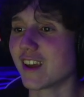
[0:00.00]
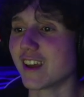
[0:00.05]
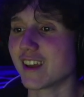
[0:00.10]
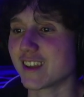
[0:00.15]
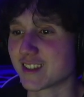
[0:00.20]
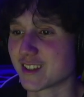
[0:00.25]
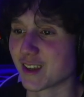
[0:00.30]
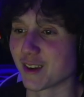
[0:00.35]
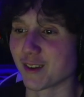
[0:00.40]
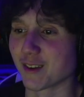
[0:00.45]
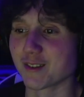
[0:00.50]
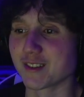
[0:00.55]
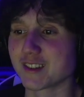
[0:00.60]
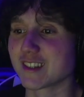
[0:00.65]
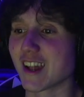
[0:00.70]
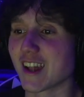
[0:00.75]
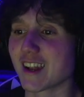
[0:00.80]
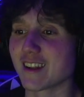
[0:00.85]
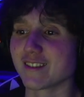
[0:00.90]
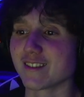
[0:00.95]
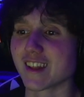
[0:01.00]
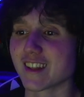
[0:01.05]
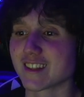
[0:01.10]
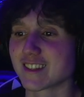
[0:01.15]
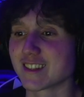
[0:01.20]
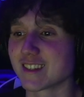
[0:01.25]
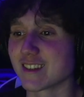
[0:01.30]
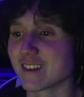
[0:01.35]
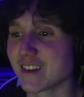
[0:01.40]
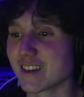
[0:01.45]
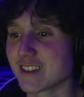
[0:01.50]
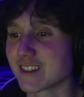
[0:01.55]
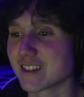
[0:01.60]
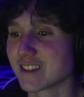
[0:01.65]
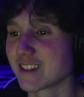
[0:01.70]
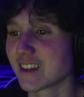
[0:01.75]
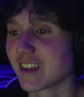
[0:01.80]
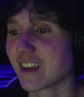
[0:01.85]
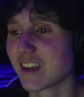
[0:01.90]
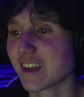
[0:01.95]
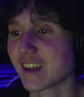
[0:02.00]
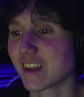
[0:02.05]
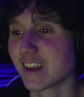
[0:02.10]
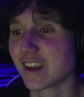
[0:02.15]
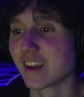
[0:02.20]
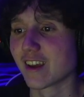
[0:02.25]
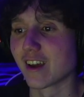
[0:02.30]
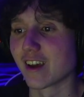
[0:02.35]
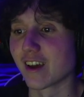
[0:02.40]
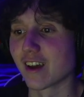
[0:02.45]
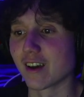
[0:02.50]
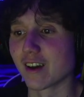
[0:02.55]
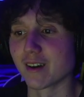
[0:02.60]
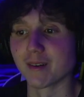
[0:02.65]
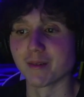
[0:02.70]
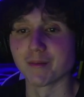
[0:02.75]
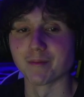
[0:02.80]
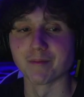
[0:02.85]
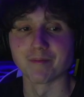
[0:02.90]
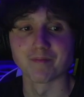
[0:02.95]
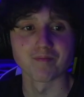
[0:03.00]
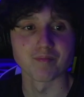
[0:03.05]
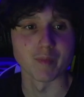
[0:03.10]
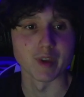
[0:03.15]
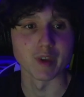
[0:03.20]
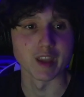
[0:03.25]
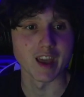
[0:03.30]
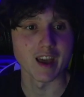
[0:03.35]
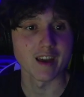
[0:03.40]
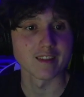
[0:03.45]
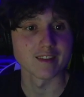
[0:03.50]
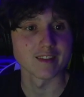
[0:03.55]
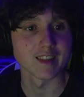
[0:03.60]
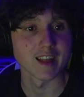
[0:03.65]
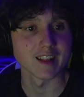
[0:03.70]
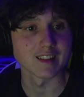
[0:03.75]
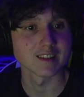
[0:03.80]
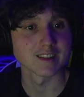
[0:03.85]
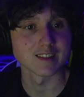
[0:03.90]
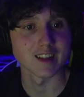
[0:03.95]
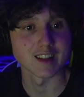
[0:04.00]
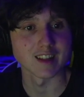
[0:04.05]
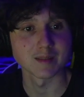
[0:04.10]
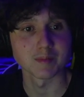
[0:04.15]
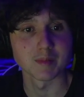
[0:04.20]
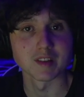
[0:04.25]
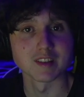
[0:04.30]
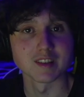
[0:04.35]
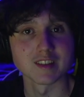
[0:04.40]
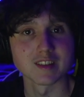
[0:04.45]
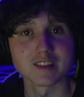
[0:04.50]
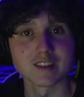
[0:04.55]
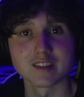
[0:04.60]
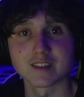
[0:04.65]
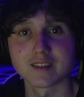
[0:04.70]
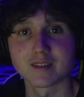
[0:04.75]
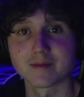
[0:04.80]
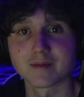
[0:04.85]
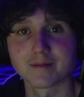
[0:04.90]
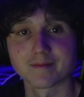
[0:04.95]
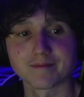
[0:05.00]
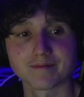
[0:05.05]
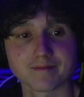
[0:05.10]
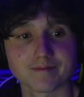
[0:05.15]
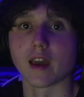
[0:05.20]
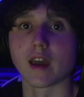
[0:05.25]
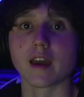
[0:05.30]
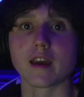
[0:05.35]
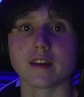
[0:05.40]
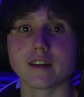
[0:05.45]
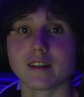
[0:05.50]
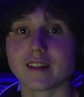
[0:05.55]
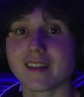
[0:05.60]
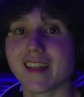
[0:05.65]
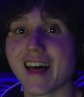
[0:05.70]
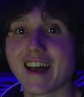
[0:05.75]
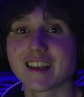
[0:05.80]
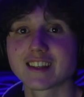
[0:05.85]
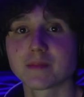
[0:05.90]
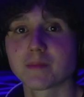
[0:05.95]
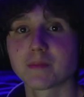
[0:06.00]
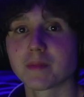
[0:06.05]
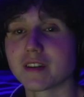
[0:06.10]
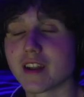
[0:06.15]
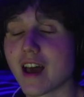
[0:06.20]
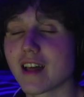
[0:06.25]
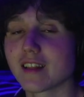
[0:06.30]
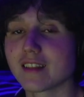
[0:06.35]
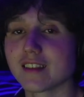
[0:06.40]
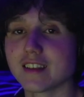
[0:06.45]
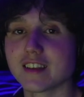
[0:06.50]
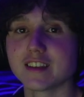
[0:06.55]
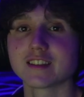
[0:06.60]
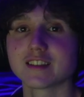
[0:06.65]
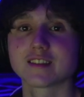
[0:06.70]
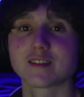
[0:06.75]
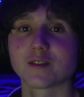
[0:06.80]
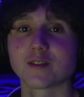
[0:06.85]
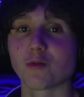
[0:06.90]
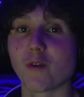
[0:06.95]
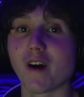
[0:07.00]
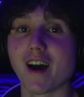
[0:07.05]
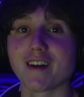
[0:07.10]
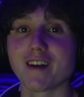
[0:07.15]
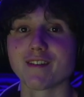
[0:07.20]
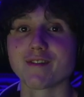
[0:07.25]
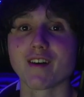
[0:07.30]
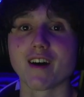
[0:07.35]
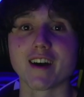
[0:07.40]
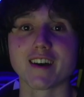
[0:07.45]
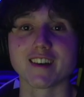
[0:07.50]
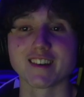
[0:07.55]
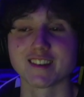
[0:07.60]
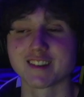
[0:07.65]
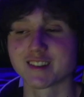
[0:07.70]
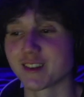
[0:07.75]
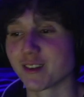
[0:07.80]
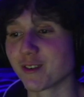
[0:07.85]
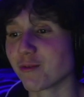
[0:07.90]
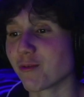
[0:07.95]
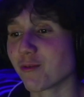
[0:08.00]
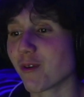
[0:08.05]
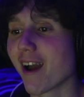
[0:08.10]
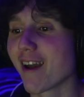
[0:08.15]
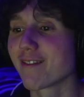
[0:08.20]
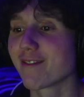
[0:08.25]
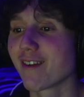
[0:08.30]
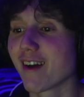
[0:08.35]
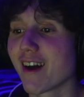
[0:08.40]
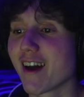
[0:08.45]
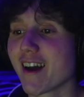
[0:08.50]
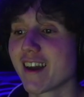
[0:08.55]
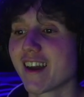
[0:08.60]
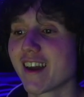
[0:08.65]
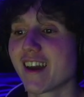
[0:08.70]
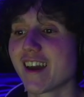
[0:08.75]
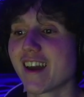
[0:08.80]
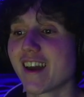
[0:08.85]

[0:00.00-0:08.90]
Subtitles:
so it's not even that serious. But yeah, that's PCs. And last but not least, Wi-Fi. So Wi-Fi